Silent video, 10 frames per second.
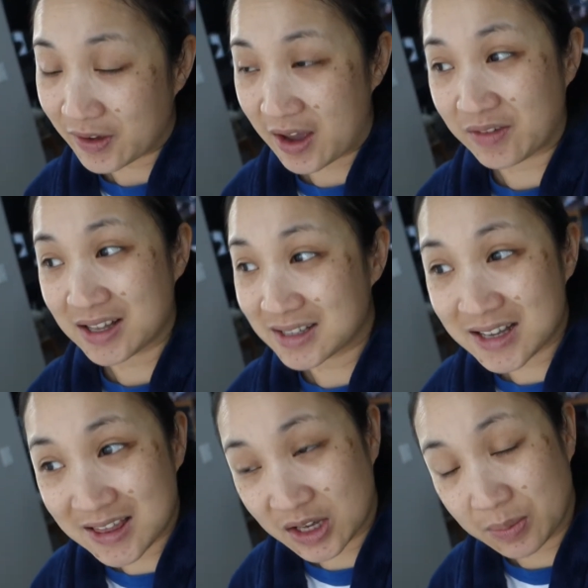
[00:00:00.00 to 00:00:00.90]
I have not
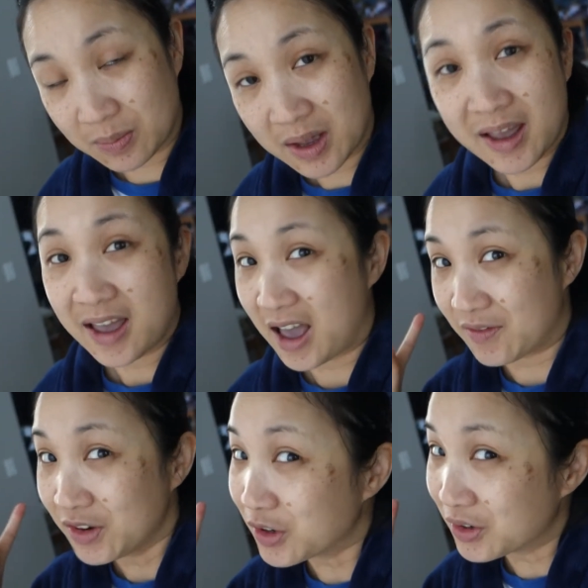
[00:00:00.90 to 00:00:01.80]
seen them,
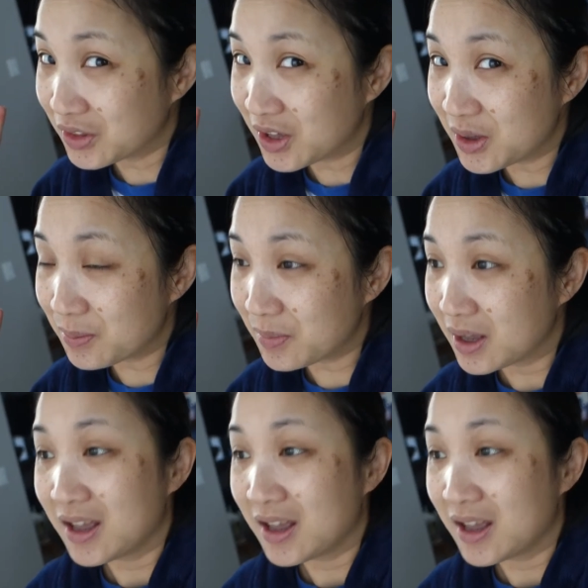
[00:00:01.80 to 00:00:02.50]
haven't heard them.